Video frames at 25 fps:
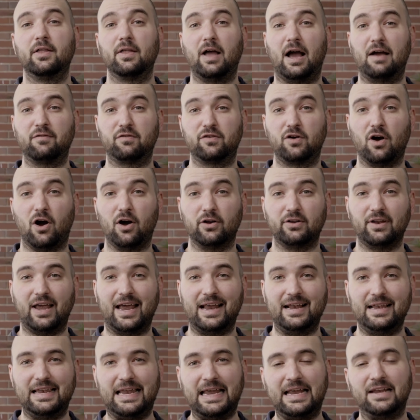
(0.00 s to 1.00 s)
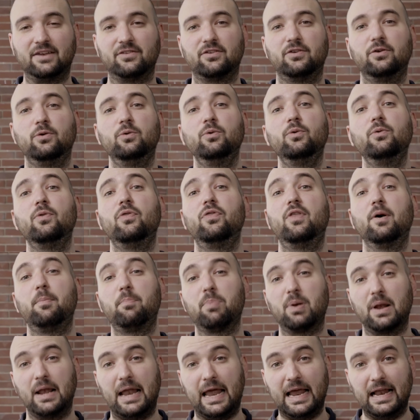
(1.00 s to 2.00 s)
I've got a link to the
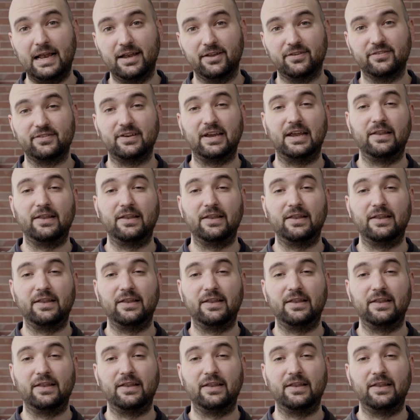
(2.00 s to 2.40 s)
playlist